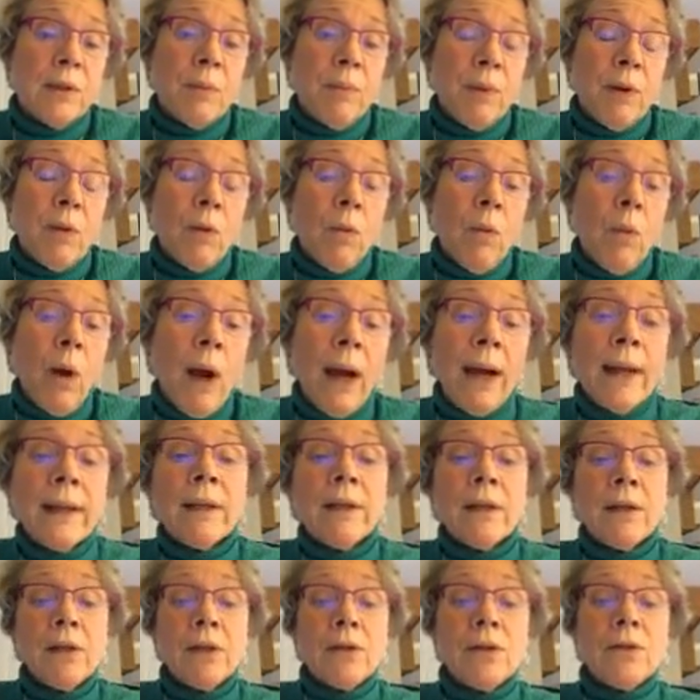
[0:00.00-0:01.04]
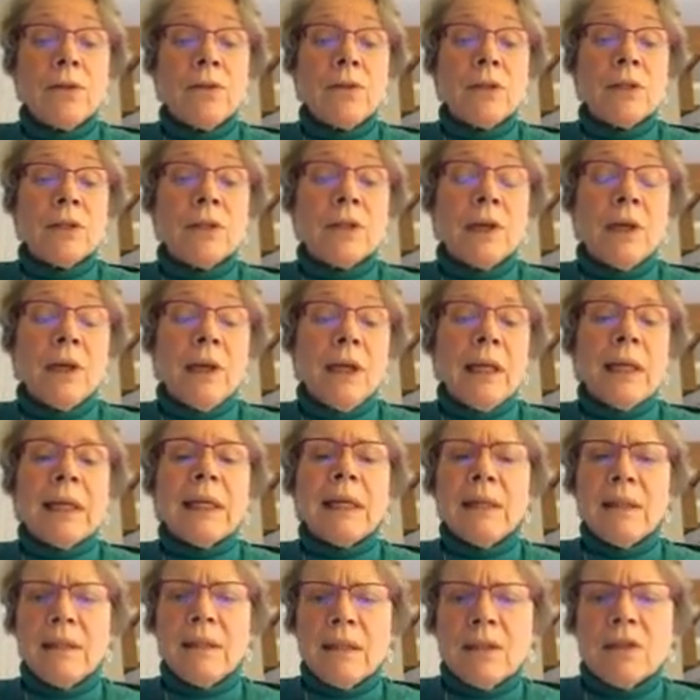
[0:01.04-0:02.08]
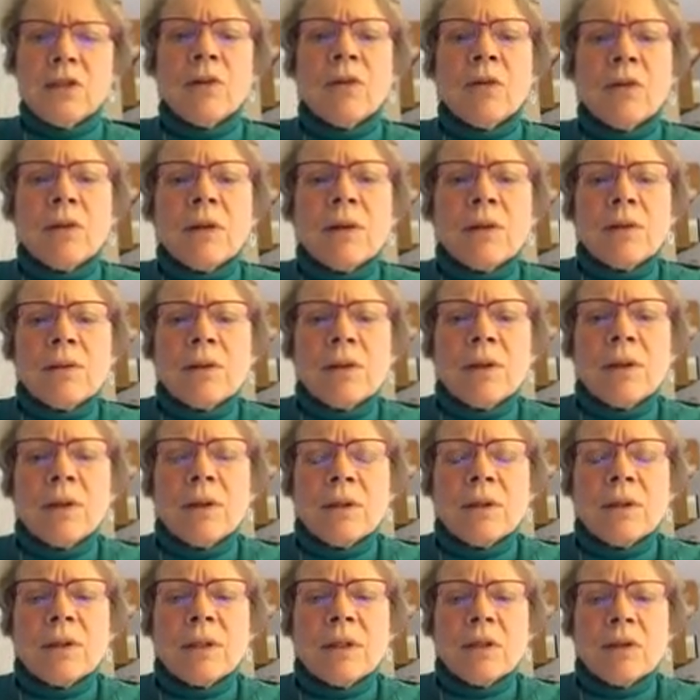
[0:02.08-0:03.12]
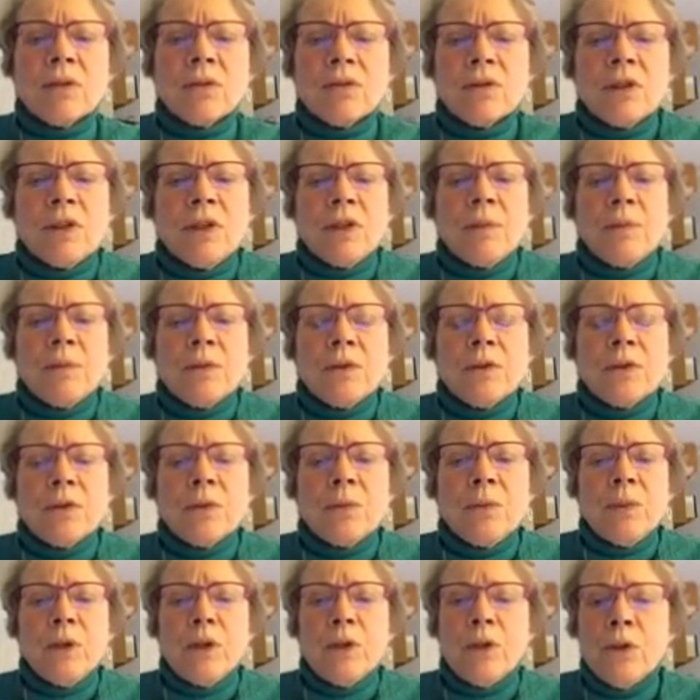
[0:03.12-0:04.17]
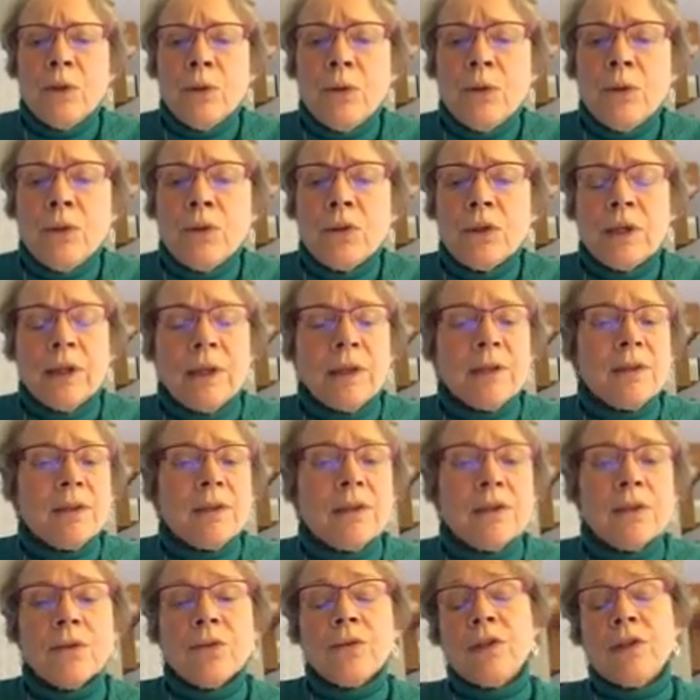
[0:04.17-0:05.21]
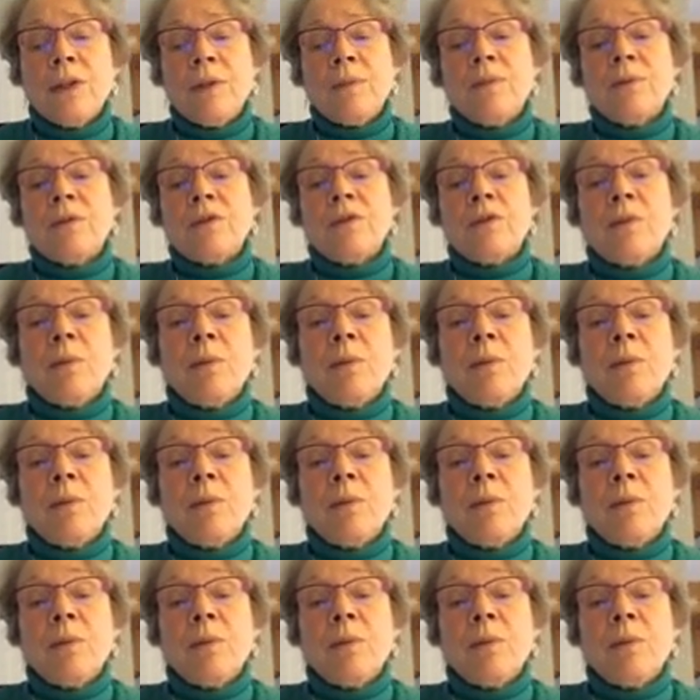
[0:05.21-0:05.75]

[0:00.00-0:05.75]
it been widely used, it still seems to be used and still seems to